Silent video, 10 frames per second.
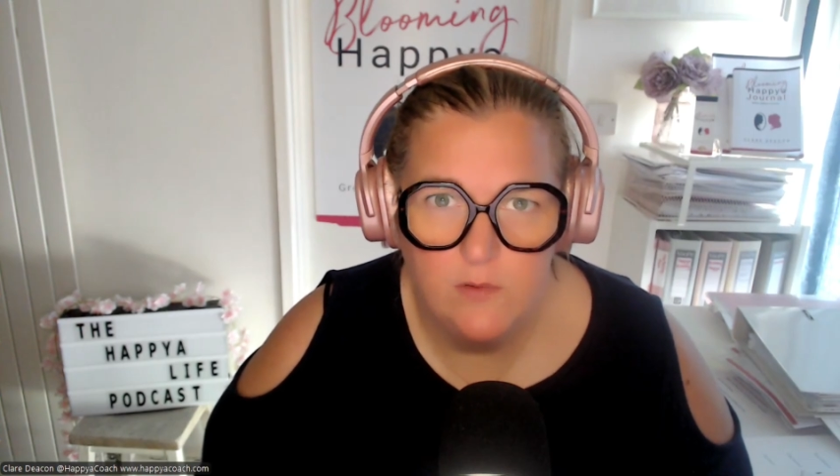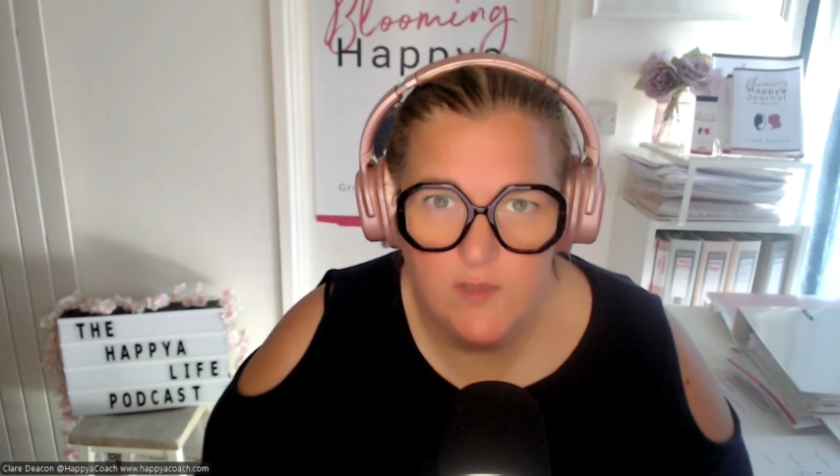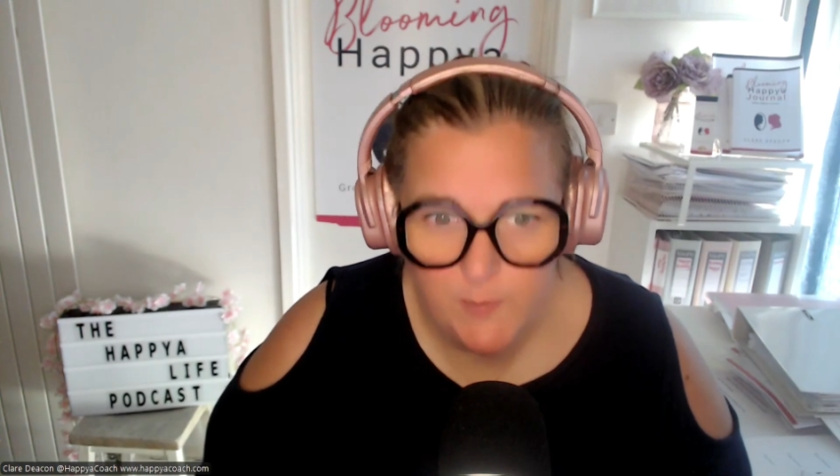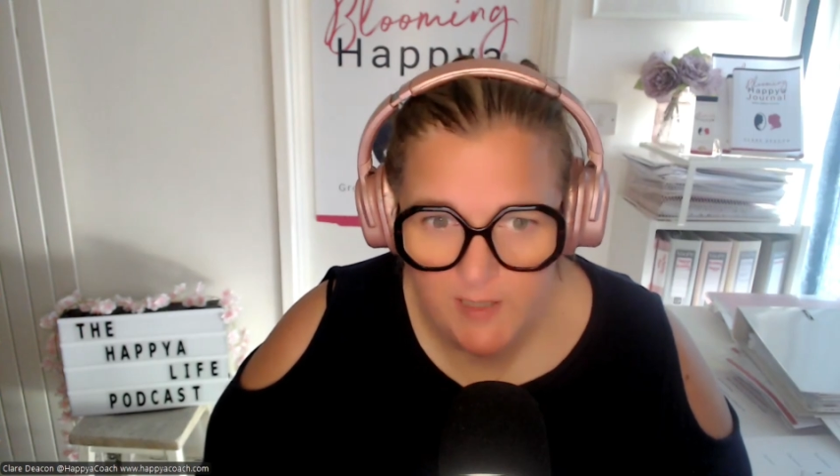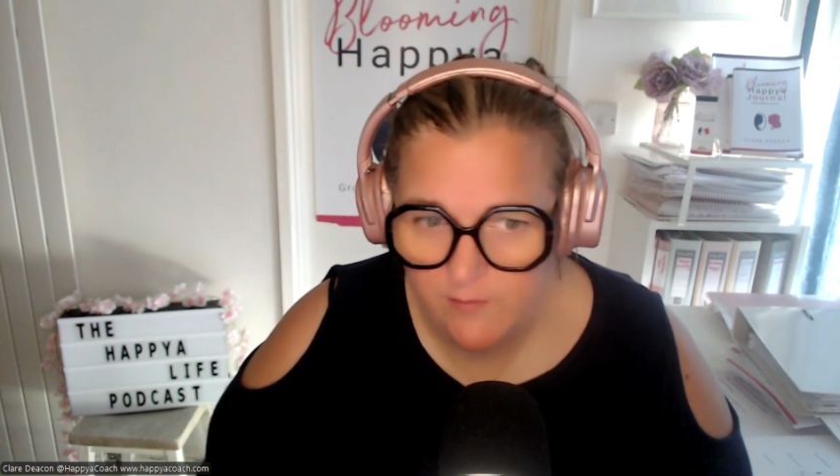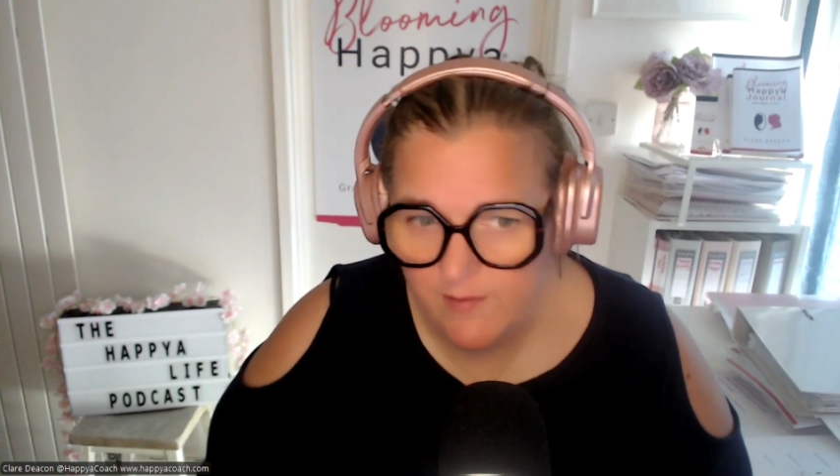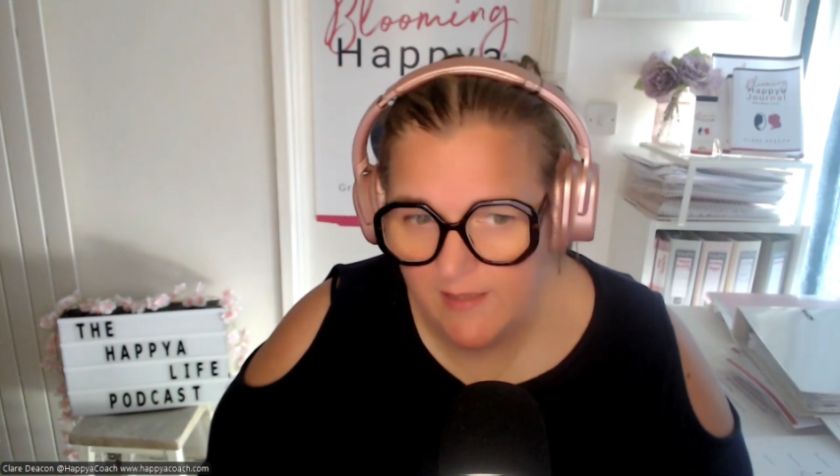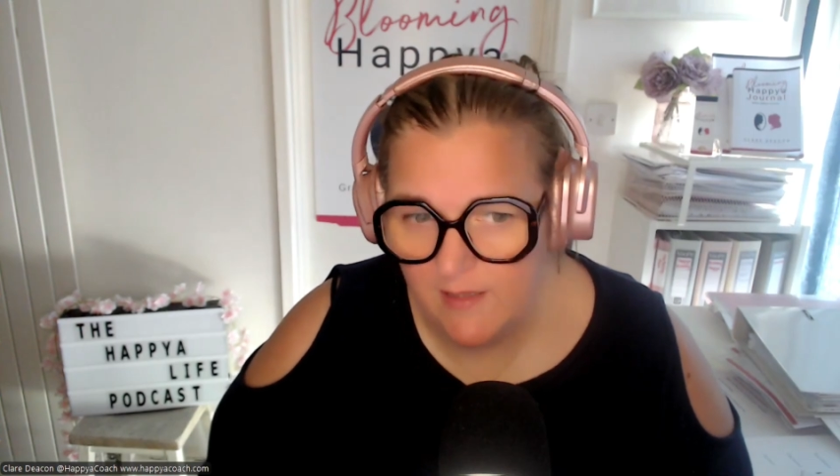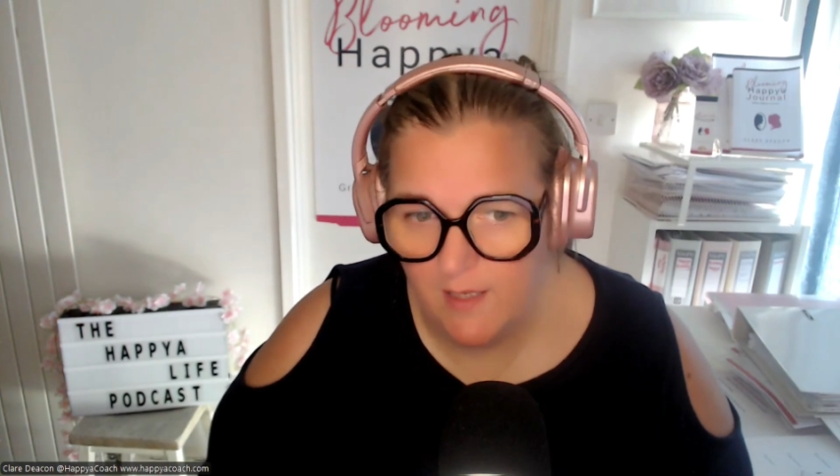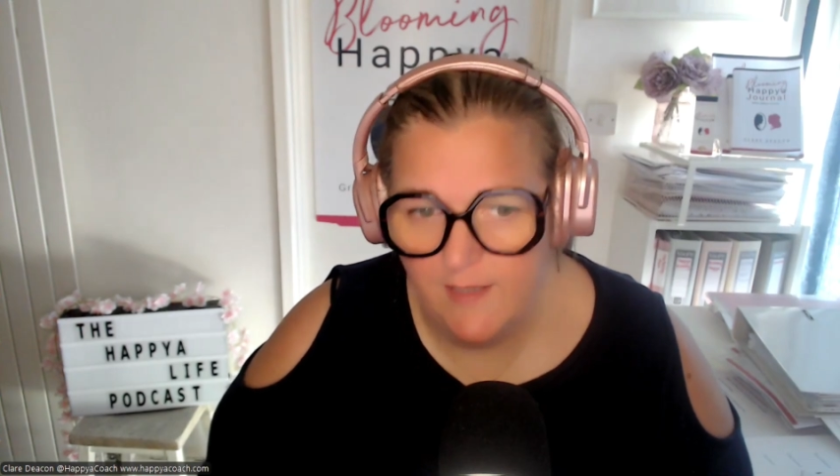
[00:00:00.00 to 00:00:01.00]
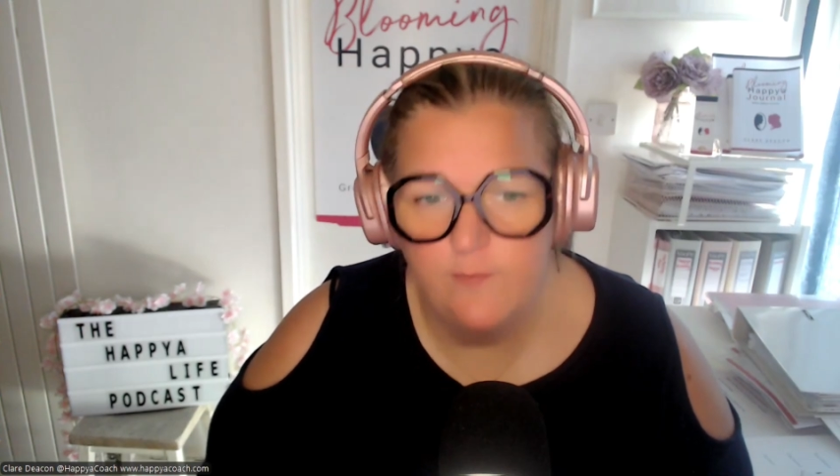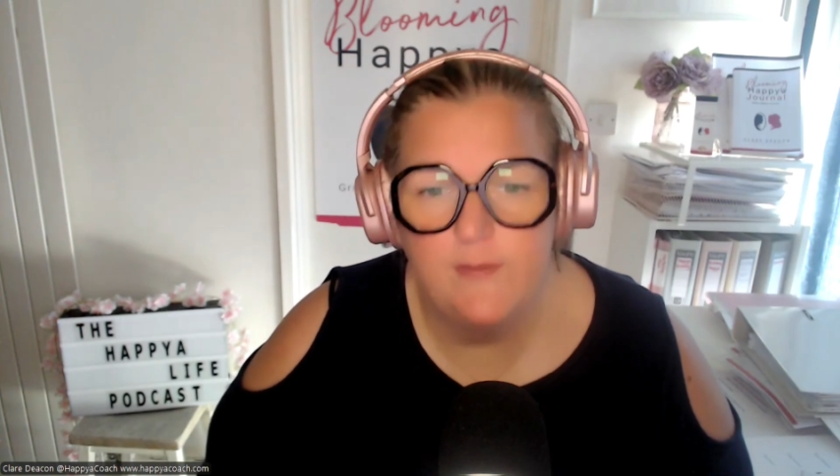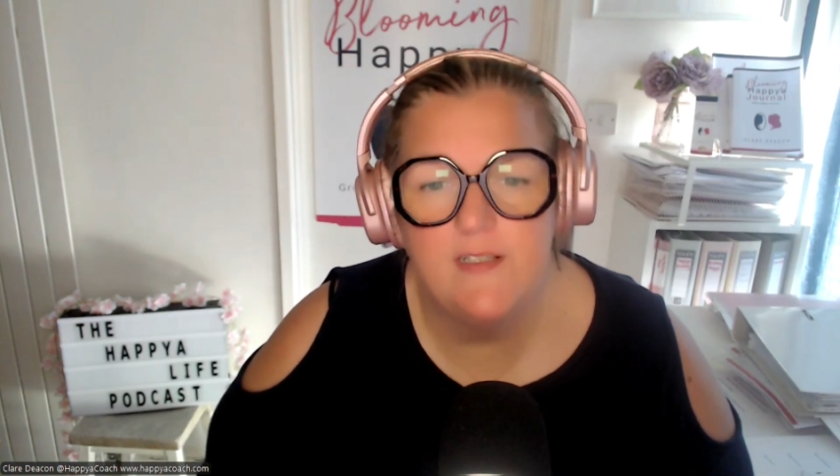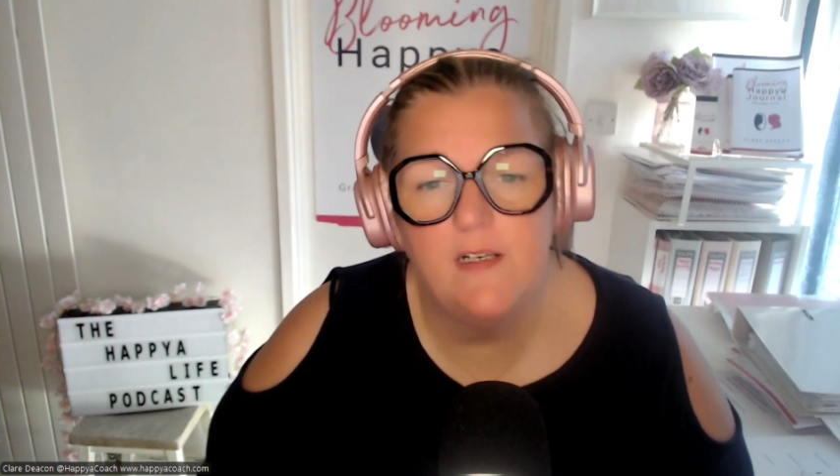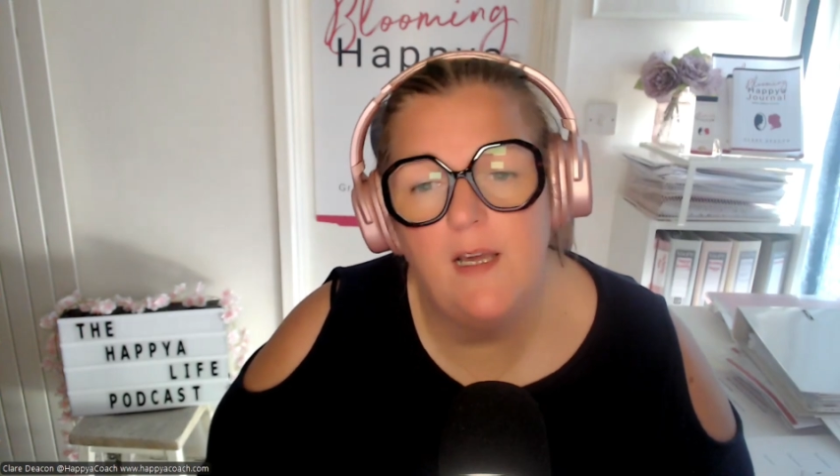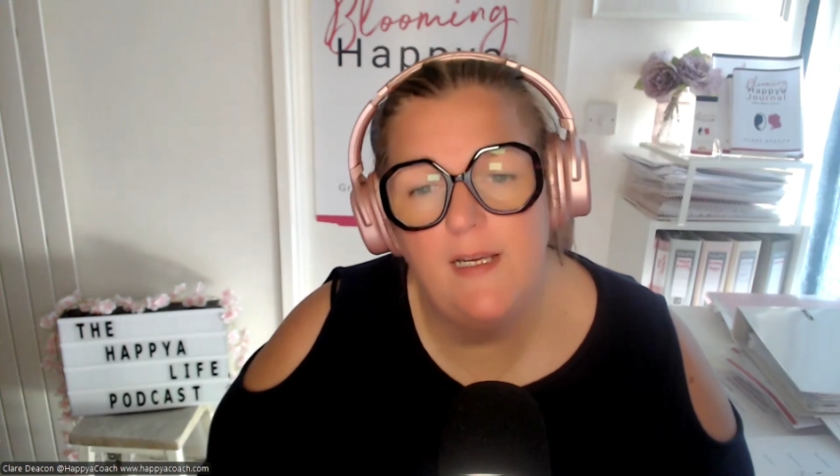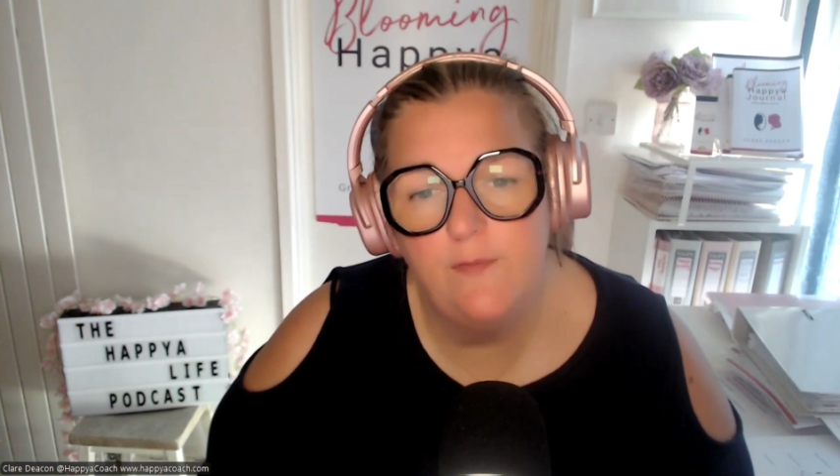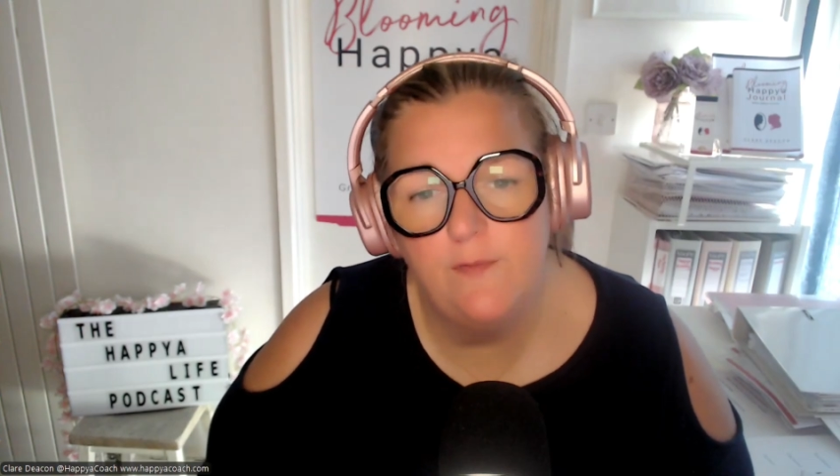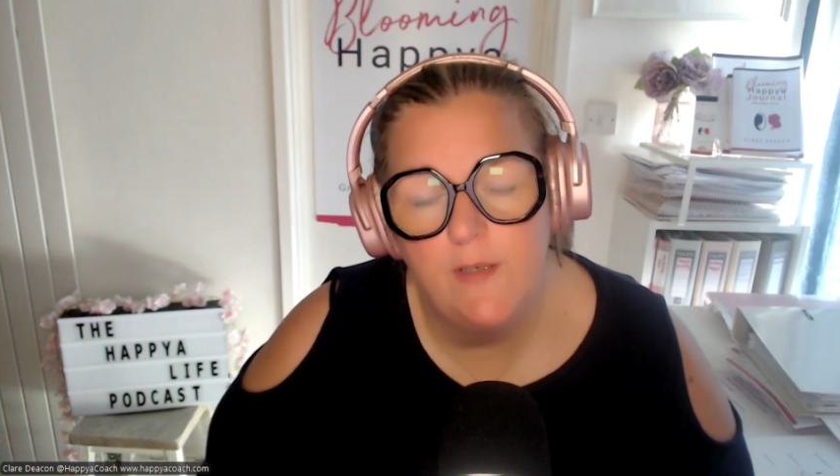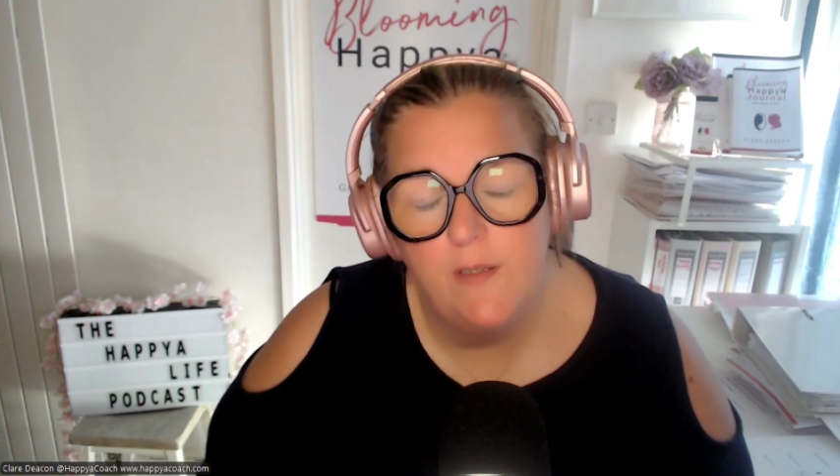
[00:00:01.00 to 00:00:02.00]
Not a perfect life, but a
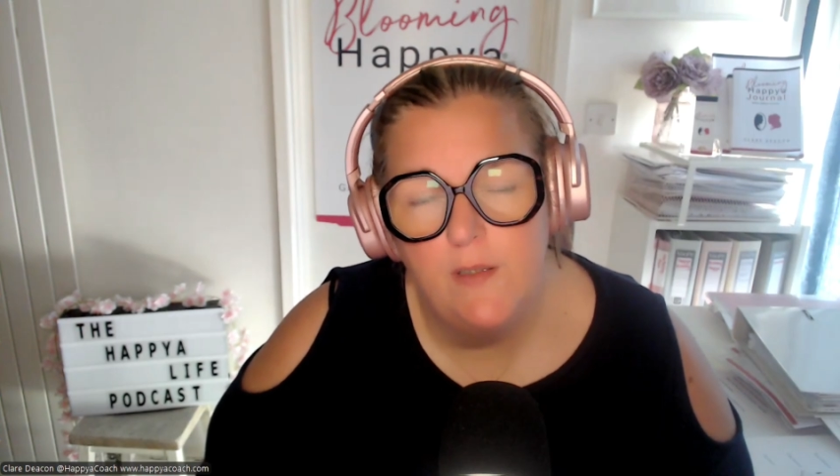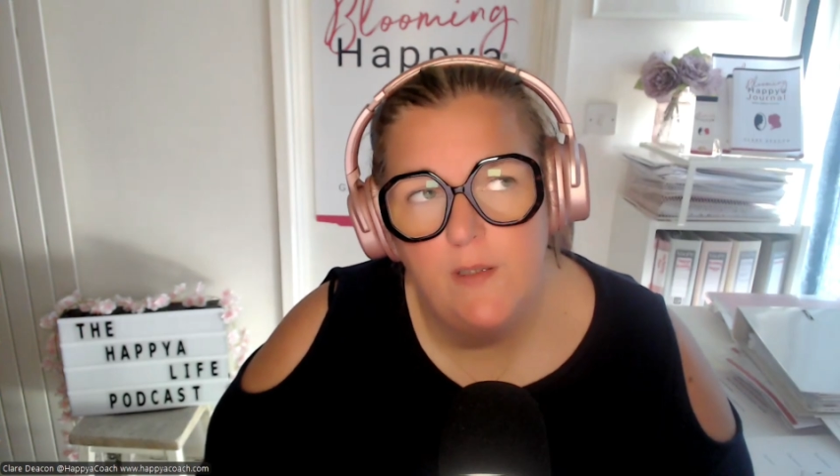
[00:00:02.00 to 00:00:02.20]
life